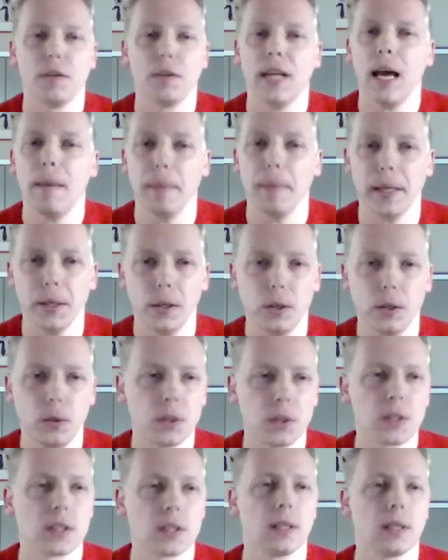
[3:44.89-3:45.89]
of the
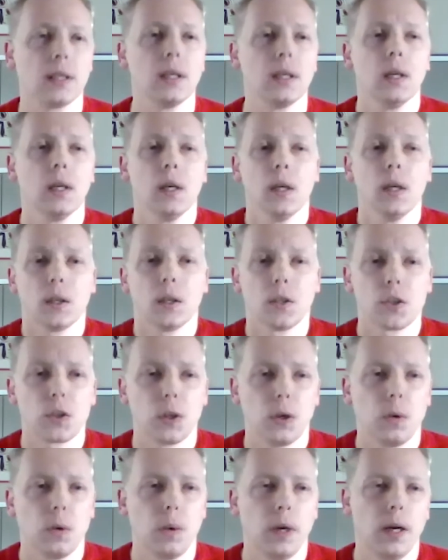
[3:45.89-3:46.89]
MNOs.
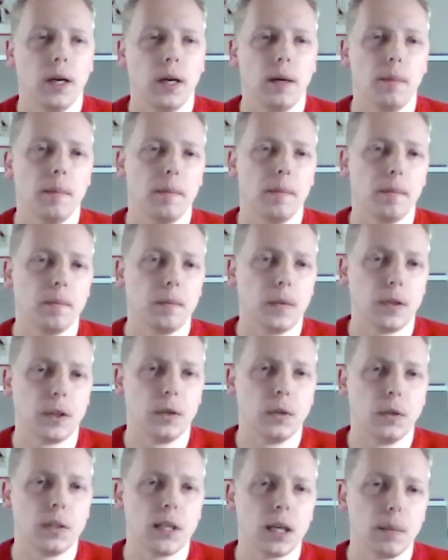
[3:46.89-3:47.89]
So the
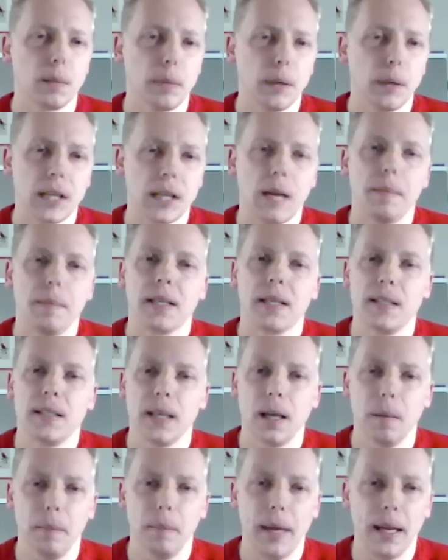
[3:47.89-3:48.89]
good thing about
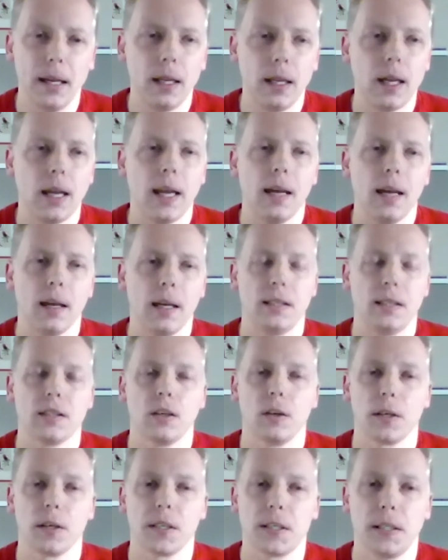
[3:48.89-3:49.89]
MXDMA
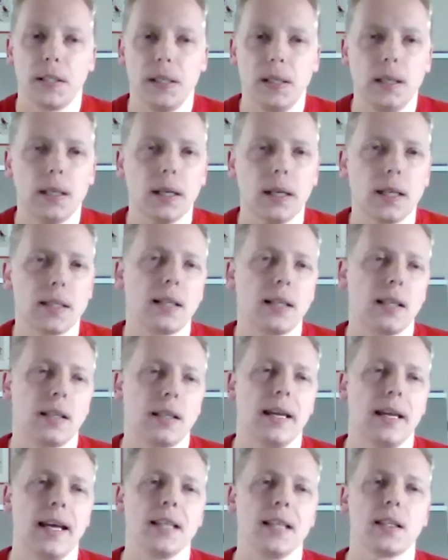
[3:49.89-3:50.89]
HRC is that
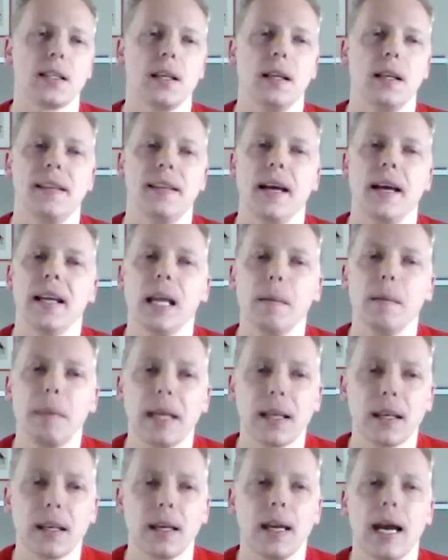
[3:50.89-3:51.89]
it has
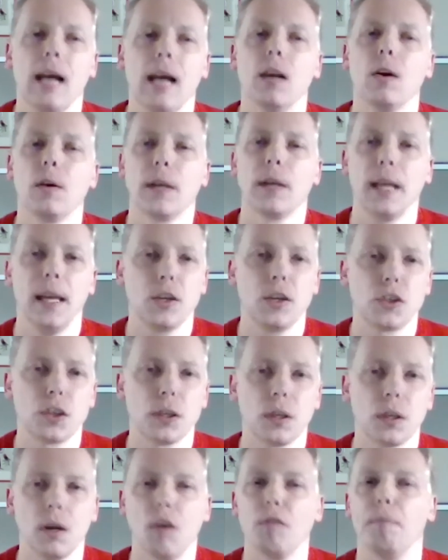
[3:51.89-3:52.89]
dynamic
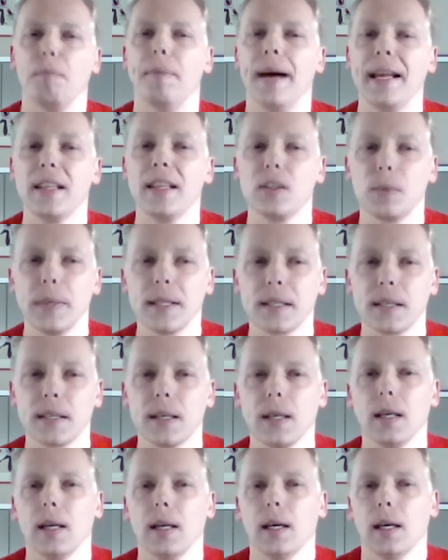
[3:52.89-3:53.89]
allocation of bandwidth
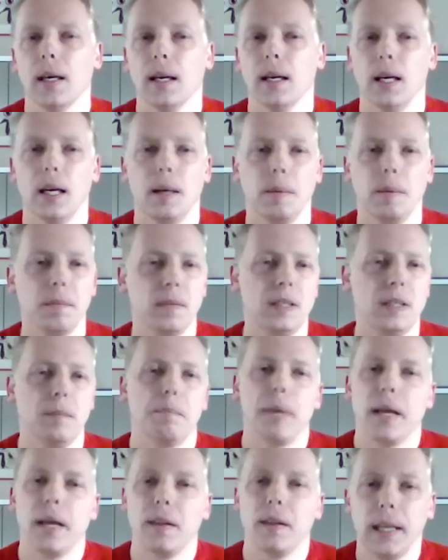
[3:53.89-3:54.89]

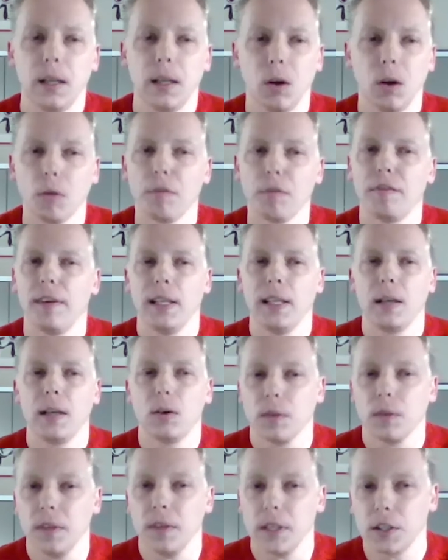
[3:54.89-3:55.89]
depending on fading
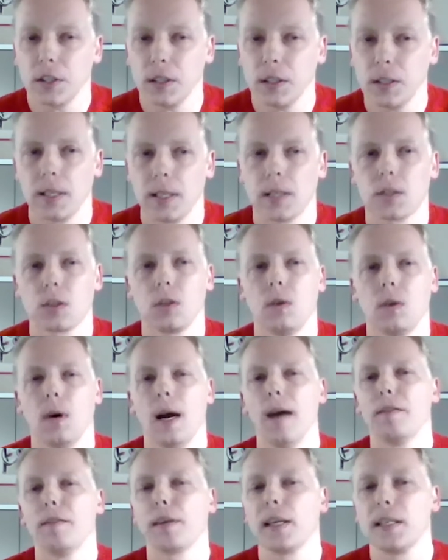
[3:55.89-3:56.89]
conditions.
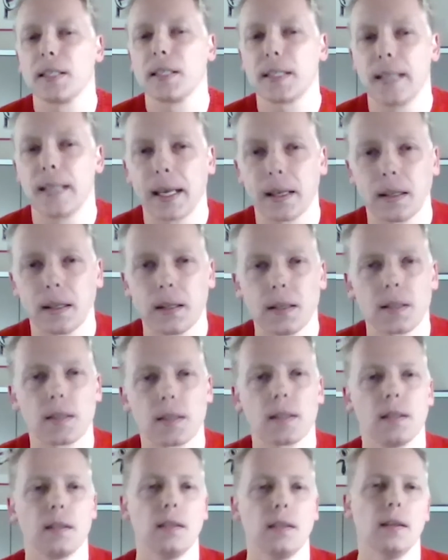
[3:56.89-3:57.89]
So every second,
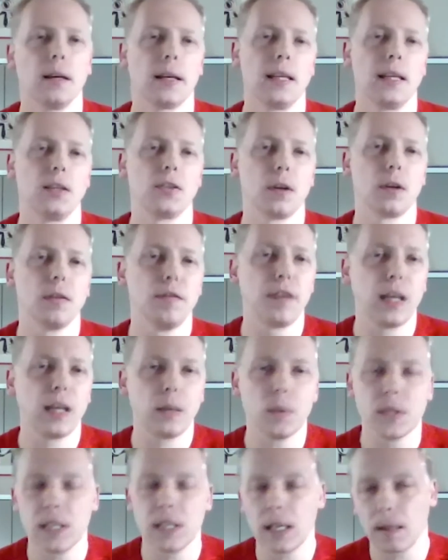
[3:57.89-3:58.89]
the return
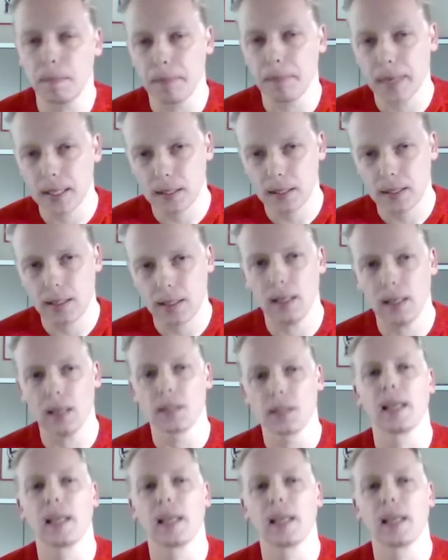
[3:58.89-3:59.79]
frequency capacity is